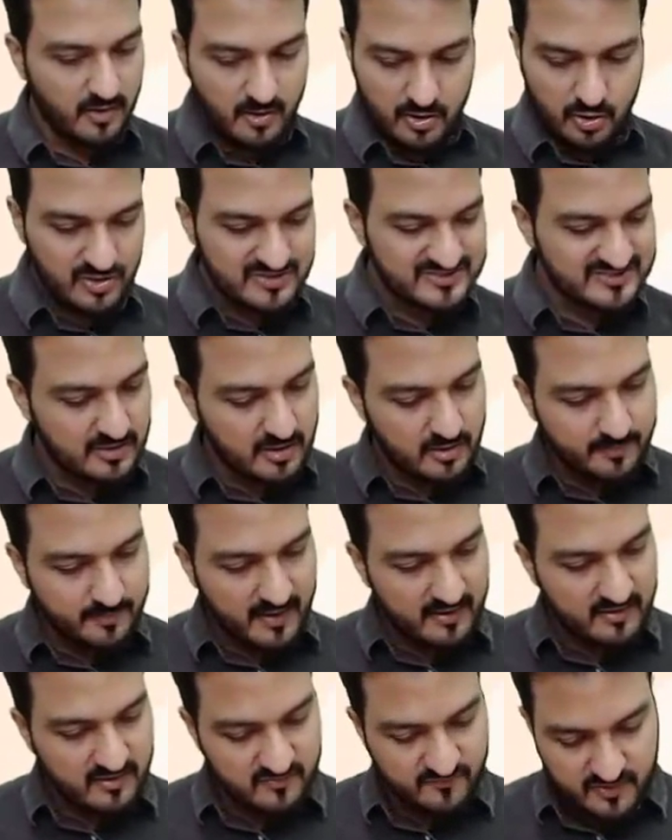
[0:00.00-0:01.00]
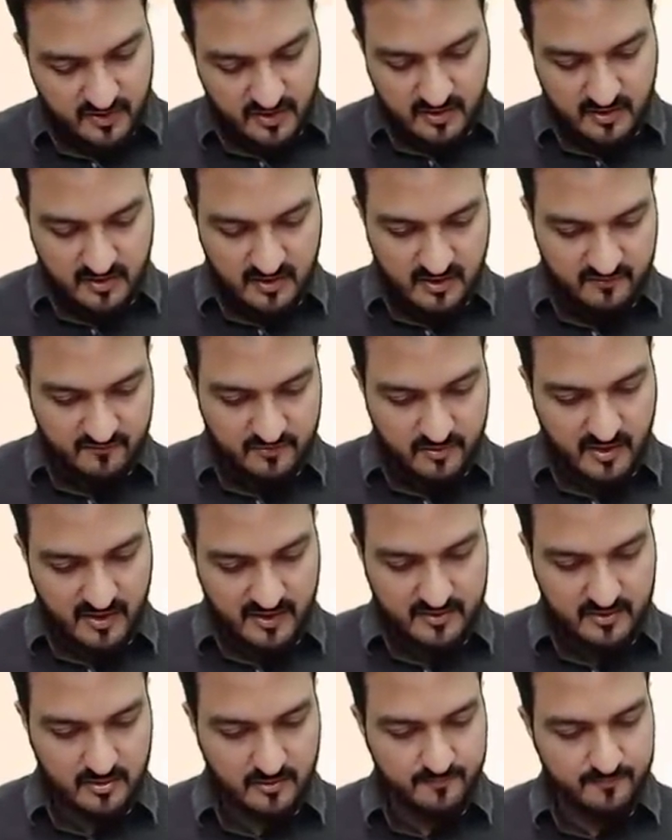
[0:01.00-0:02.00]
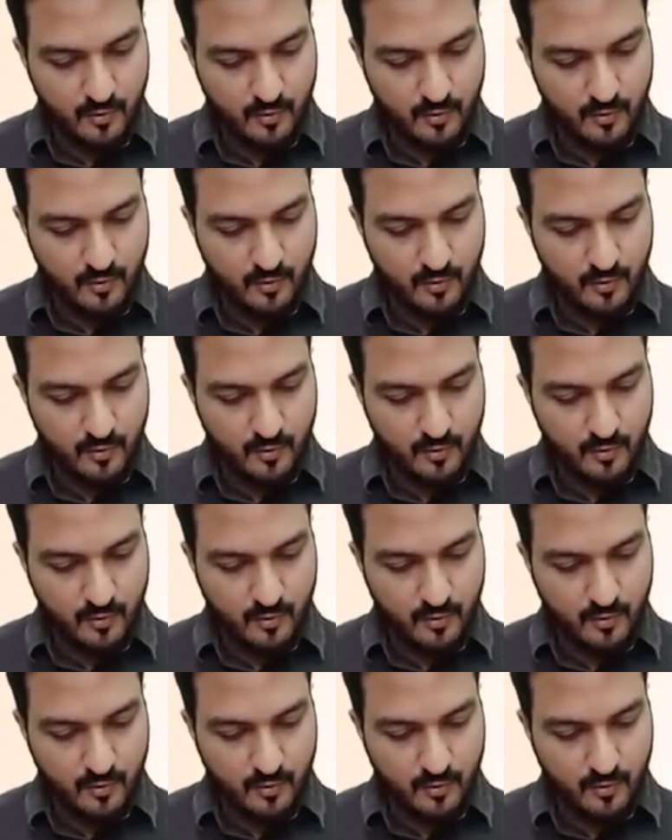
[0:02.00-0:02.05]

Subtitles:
Your setup activity gave rate